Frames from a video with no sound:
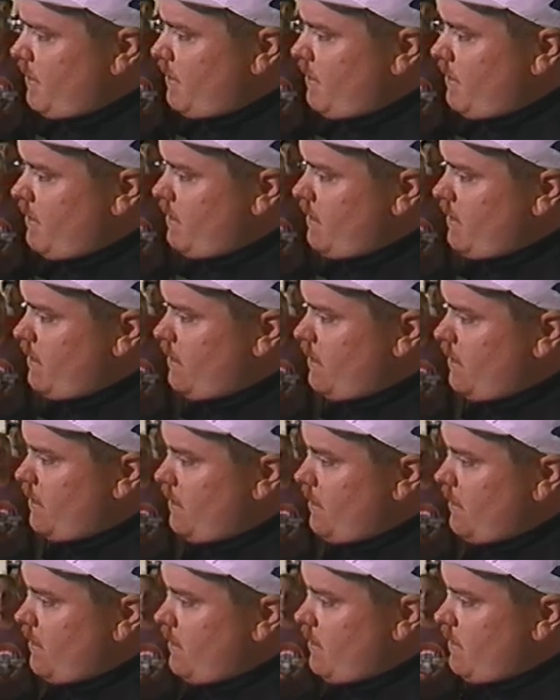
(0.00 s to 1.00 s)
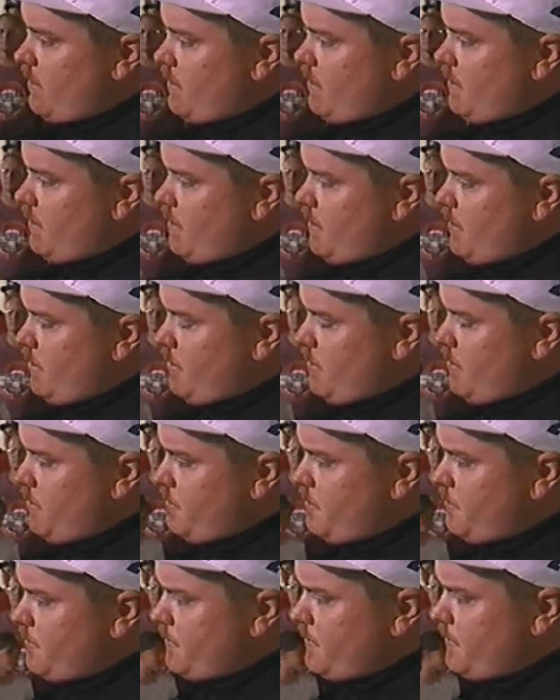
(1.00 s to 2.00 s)

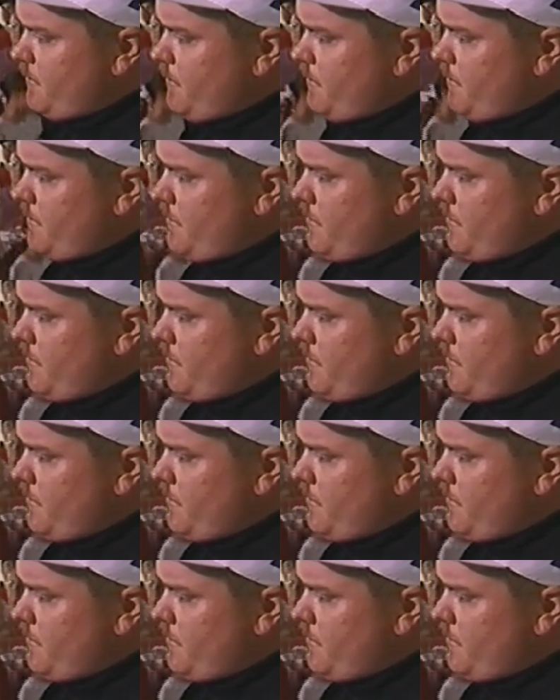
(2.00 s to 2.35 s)
No words are spoken by the person on screen.